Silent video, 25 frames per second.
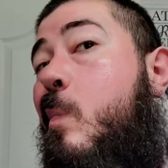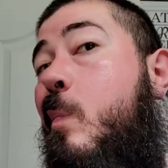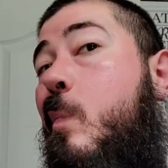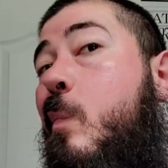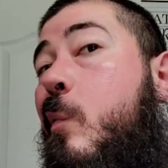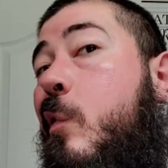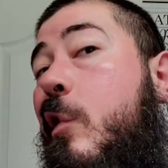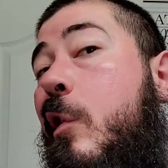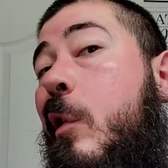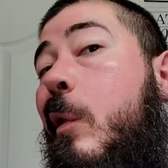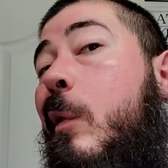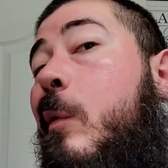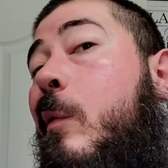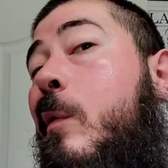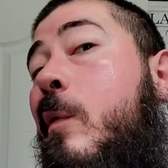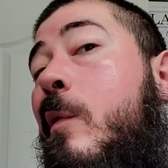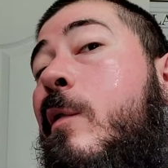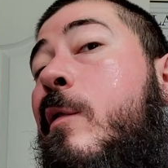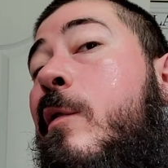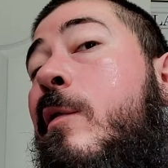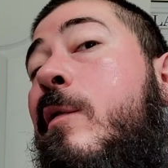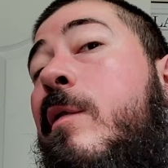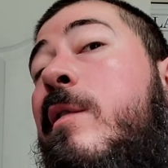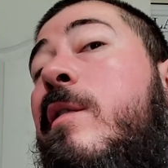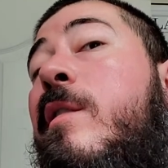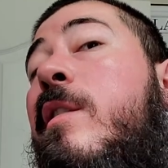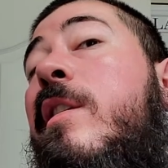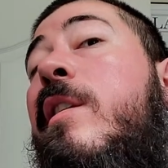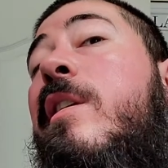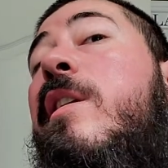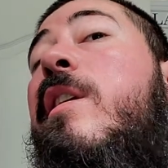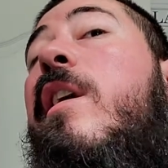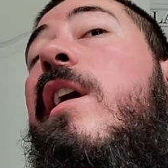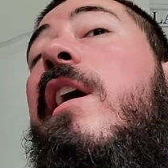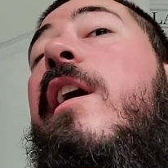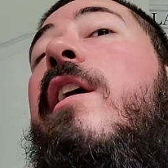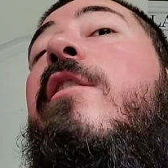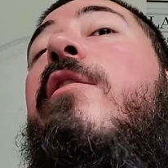So
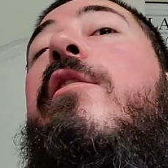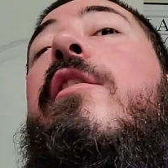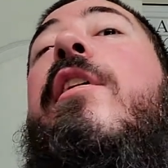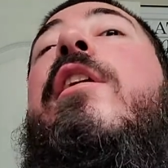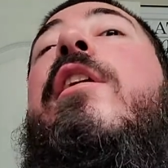I know their